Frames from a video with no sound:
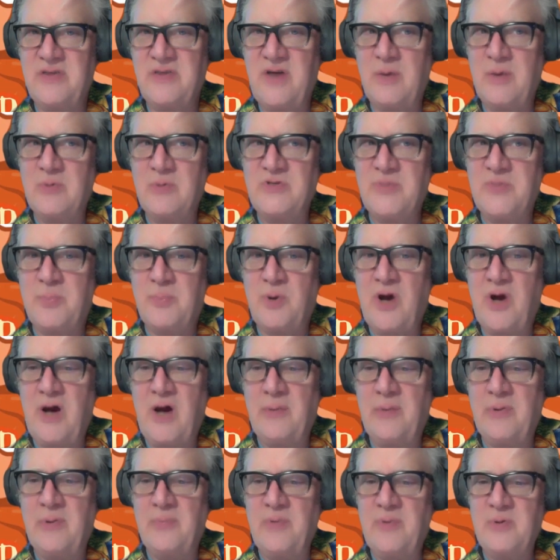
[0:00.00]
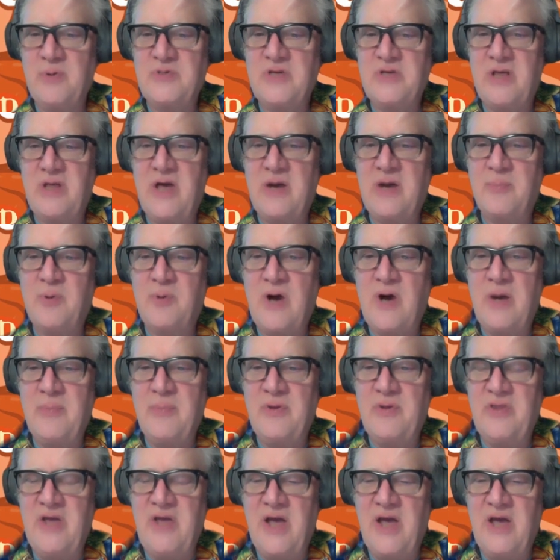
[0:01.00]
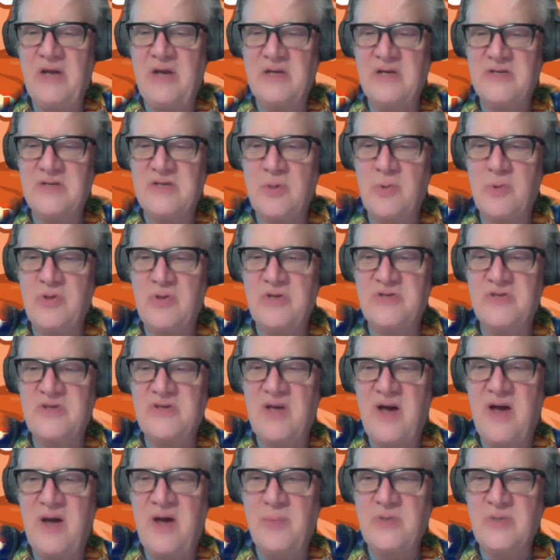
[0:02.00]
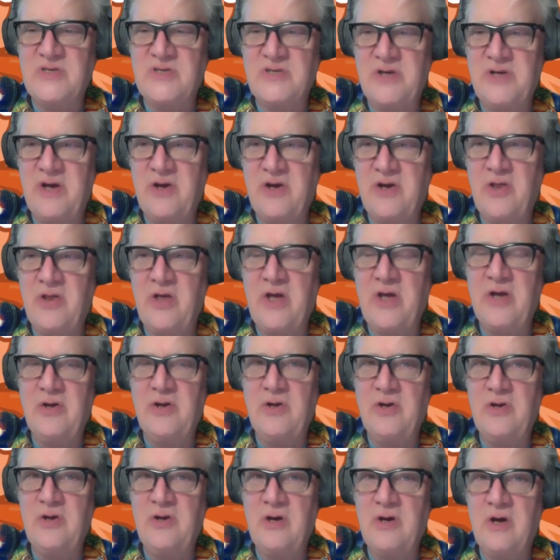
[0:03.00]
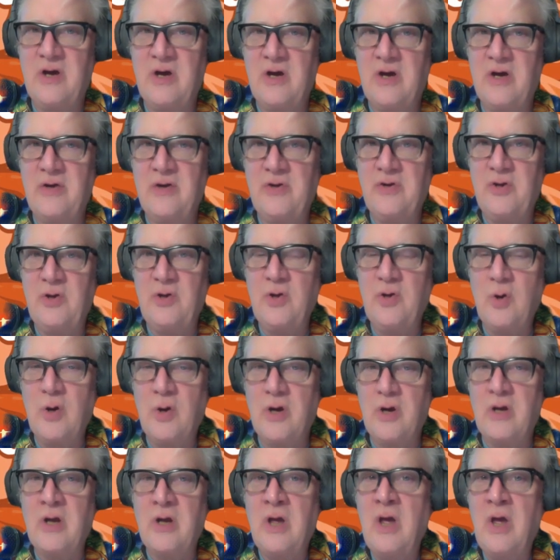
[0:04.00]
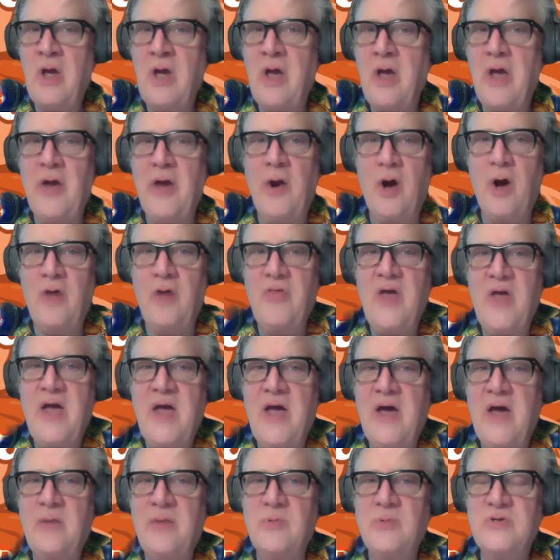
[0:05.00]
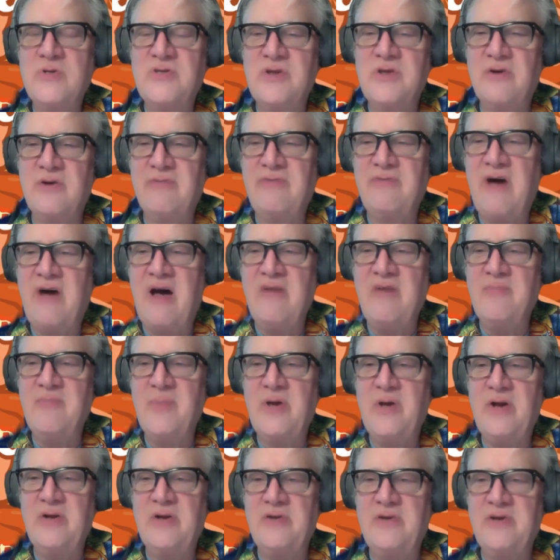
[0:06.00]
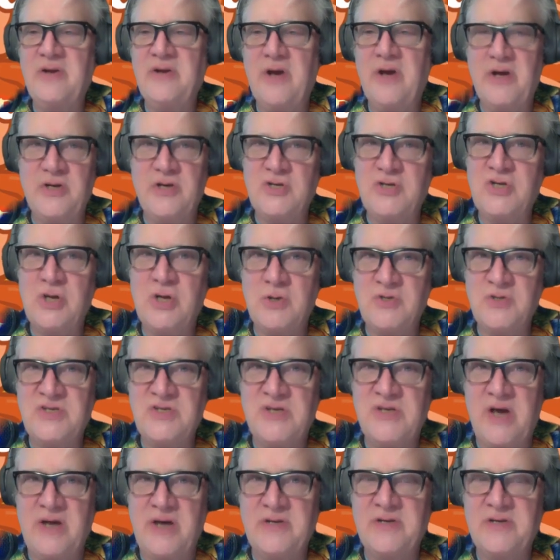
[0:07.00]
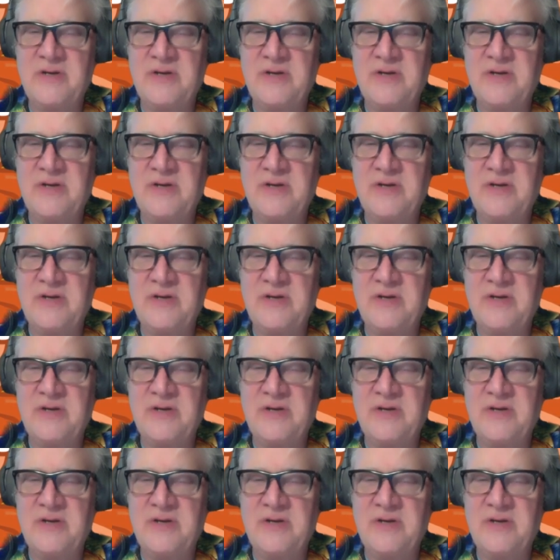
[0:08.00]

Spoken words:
was a problem. That was a lot of problem in the 80s. There were these comics in LA and New York, and all they had was their 5 minute Tonight Show set.